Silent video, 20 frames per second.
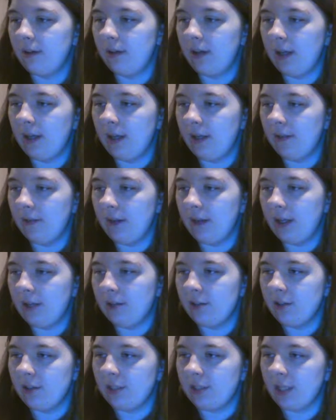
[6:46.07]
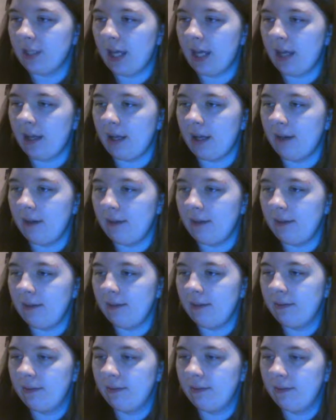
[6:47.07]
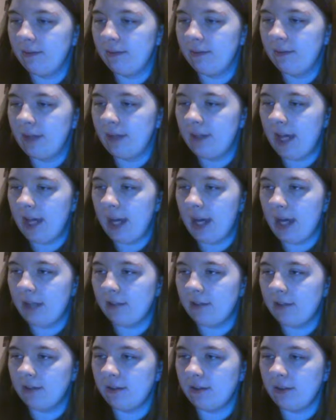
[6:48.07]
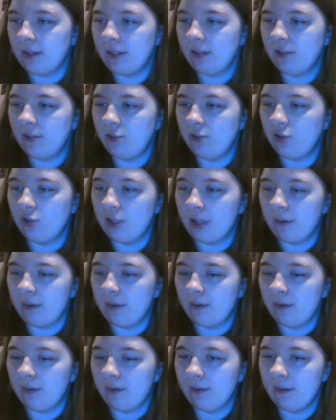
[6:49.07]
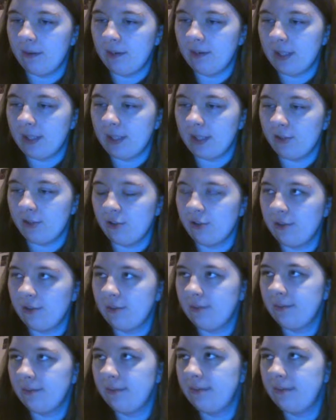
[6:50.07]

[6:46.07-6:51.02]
And then, just to kind of add to the Disney Channel obsession,